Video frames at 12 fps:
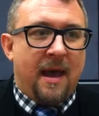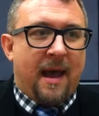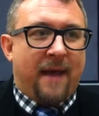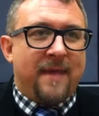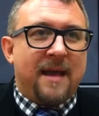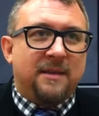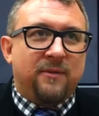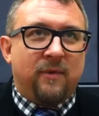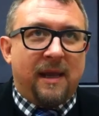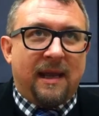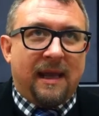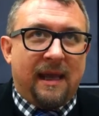And that's
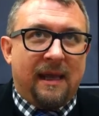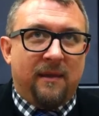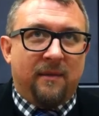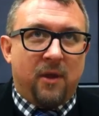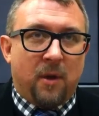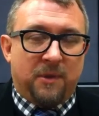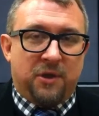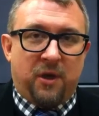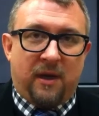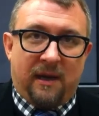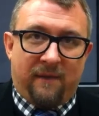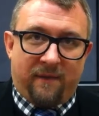really the
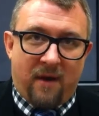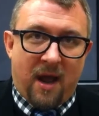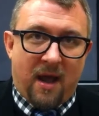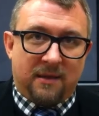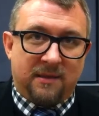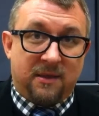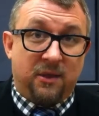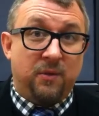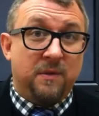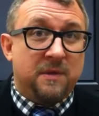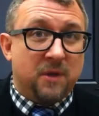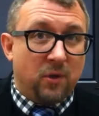opportunity for us to
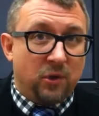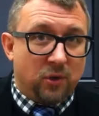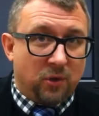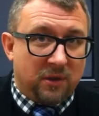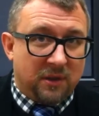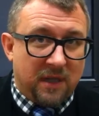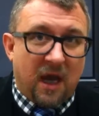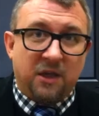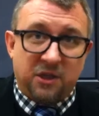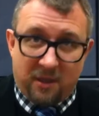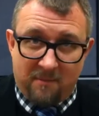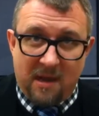use social to
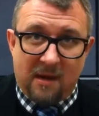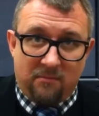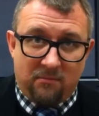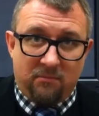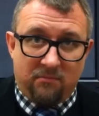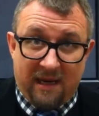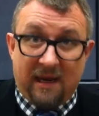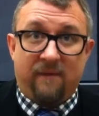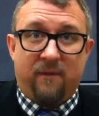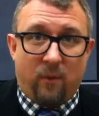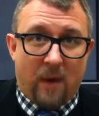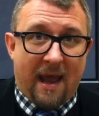touch them in
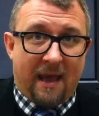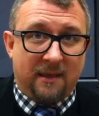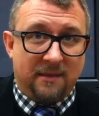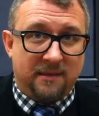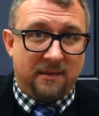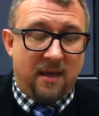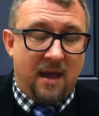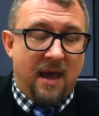meaningful ways.